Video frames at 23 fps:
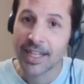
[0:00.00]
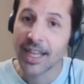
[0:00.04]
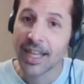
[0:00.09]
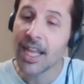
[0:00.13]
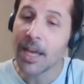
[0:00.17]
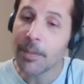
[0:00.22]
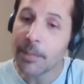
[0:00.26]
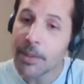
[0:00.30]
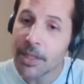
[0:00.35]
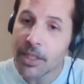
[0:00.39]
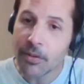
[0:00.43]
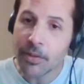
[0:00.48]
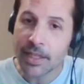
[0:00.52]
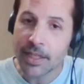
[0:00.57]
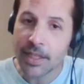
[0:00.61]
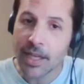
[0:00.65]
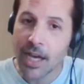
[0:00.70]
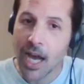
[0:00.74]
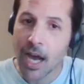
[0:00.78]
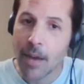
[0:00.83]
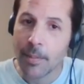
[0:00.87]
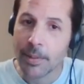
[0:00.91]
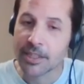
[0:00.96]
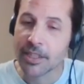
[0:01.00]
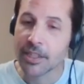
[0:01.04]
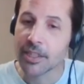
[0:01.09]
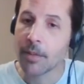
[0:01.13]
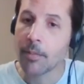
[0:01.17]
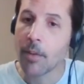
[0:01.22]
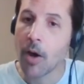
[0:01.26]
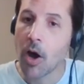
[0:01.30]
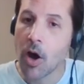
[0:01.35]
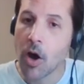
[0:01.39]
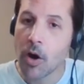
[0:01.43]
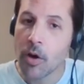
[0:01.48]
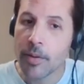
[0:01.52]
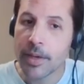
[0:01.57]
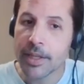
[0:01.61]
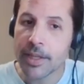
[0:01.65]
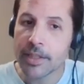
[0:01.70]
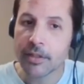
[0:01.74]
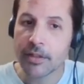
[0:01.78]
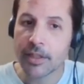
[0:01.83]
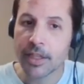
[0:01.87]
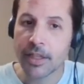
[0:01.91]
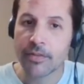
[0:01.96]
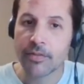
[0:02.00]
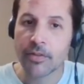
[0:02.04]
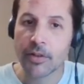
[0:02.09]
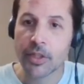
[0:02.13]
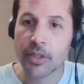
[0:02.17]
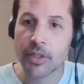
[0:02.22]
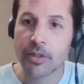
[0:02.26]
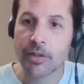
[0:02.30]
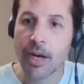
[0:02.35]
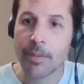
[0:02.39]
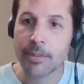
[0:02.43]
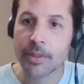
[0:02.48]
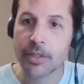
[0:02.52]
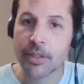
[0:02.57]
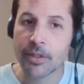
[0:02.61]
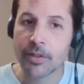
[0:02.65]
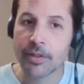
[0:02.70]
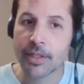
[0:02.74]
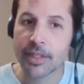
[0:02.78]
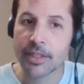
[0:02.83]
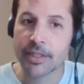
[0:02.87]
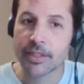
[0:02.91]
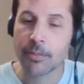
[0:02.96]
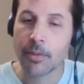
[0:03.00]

let me know in the comments, because I'm always looking for new opportunities.